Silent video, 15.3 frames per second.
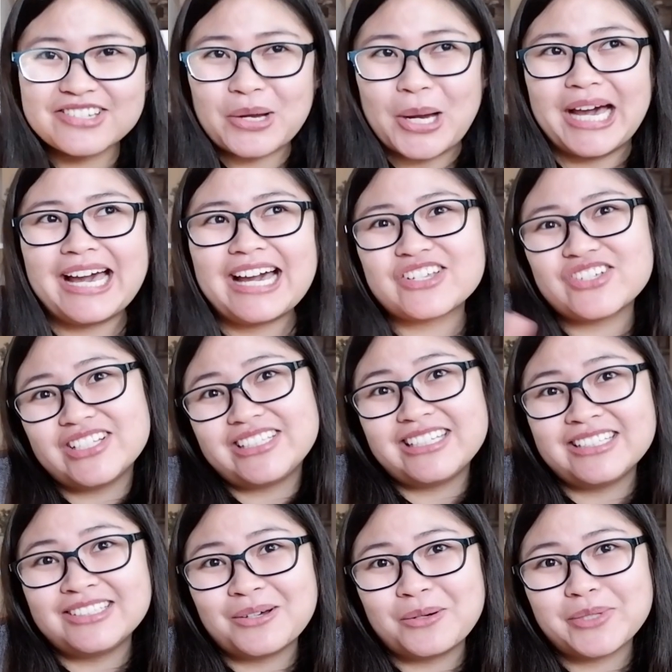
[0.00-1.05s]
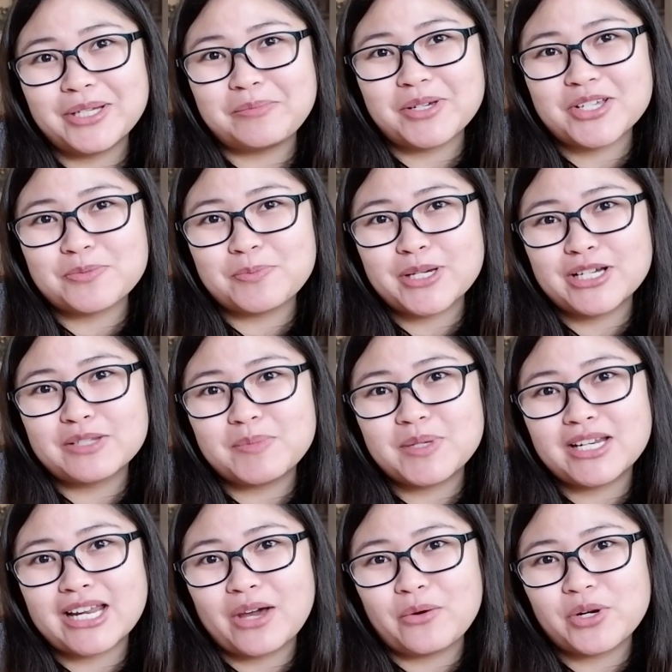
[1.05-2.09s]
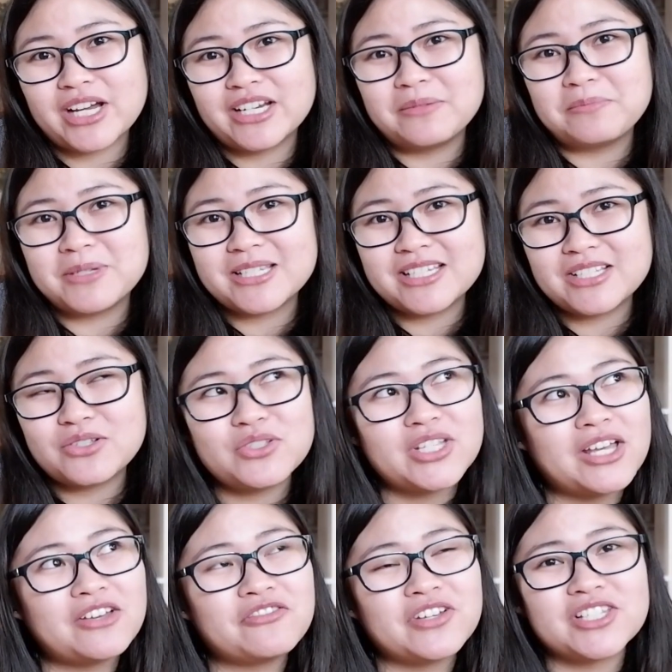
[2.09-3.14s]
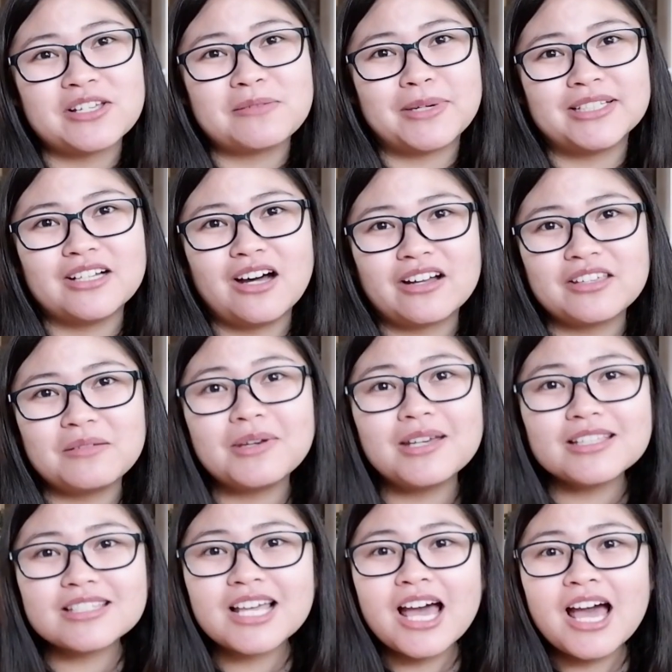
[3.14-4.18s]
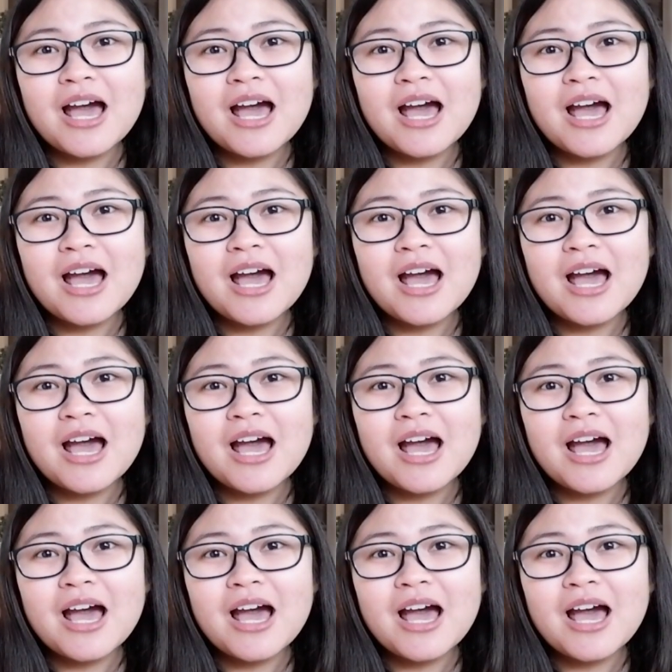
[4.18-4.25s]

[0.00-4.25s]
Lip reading: So I actually didn't know that because my husband and I were kind of busy today fixing my documents.